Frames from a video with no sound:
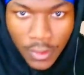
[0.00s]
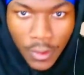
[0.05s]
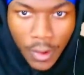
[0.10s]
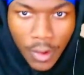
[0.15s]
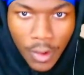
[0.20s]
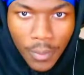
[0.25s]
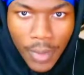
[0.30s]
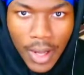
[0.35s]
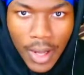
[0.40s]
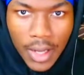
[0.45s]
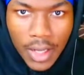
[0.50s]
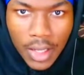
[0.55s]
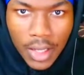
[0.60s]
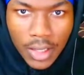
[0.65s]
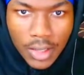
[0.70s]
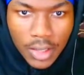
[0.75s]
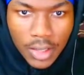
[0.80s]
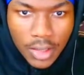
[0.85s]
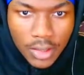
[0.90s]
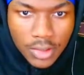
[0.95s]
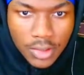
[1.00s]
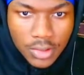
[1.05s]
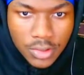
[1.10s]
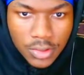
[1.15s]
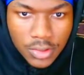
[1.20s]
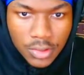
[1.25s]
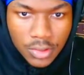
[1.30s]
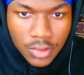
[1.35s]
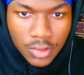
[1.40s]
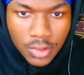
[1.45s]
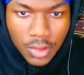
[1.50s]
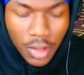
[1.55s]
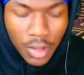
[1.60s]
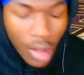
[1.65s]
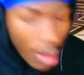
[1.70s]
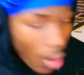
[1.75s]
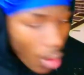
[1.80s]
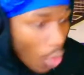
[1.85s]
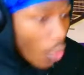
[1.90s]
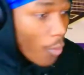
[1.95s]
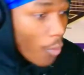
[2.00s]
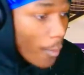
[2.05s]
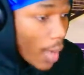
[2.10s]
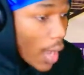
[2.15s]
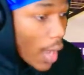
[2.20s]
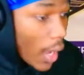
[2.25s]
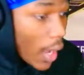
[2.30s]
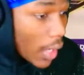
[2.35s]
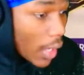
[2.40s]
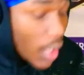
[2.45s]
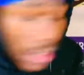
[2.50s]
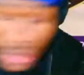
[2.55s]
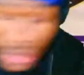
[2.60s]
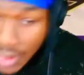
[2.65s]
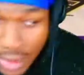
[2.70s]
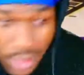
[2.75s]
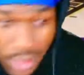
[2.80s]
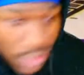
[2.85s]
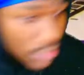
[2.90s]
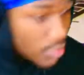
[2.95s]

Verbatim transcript: Oh my goodness. Oh my goodness.